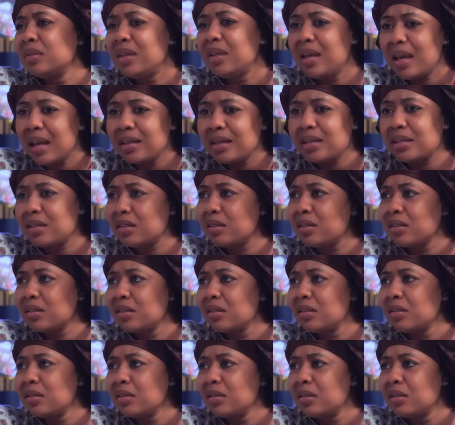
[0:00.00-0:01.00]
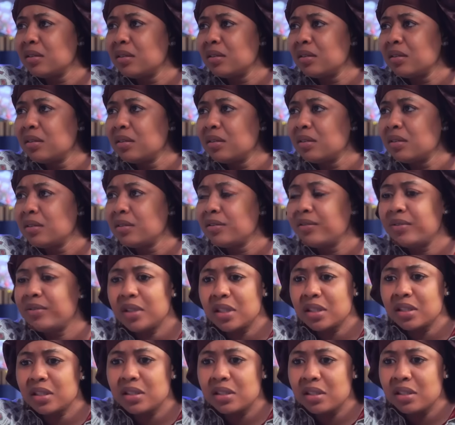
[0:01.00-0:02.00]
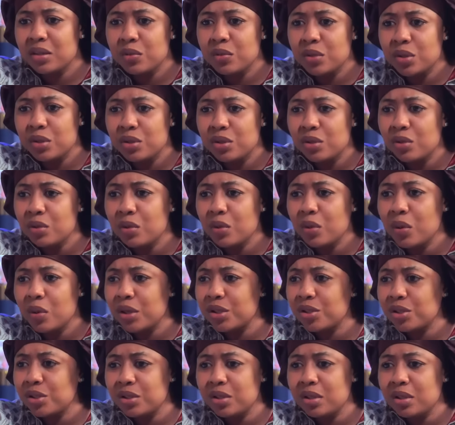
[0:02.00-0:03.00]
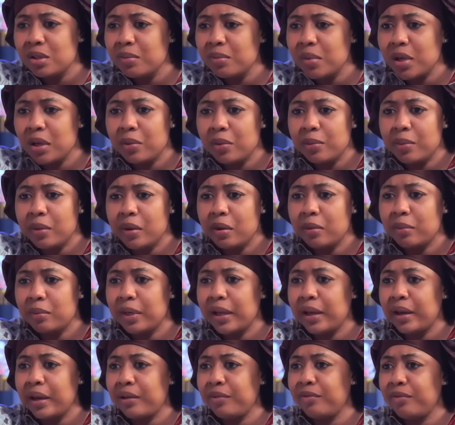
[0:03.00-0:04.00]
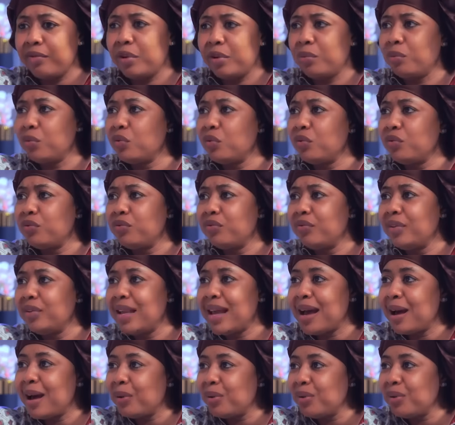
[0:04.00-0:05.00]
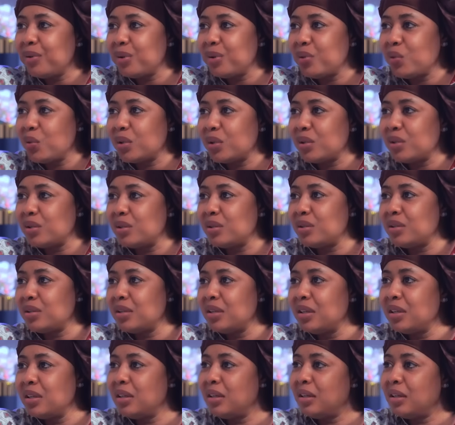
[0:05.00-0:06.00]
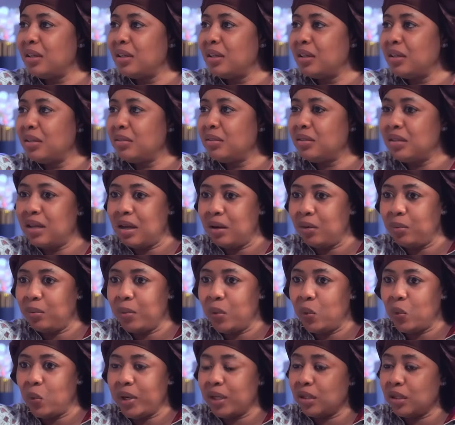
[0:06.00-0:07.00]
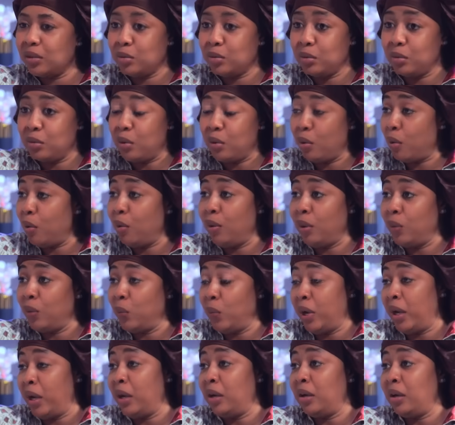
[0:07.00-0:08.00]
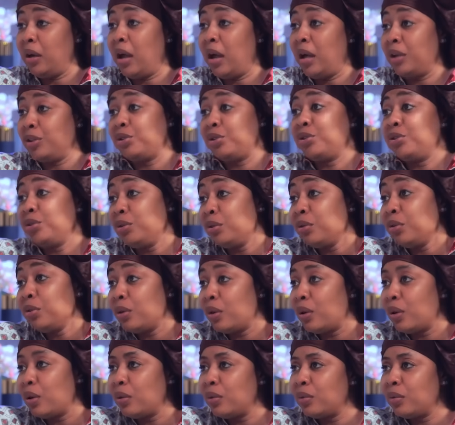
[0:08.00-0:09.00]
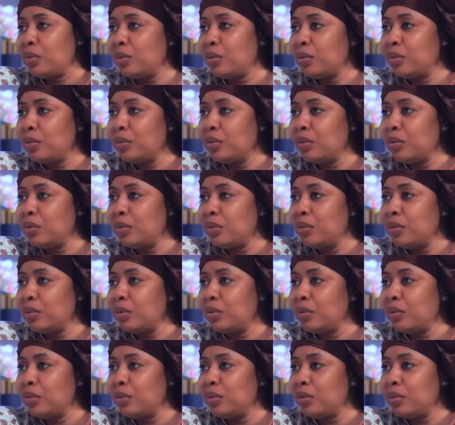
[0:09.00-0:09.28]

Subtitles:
Yes. First, it was you questioning me about my every move. Now you want to tell me where to go and where I shouldn't go.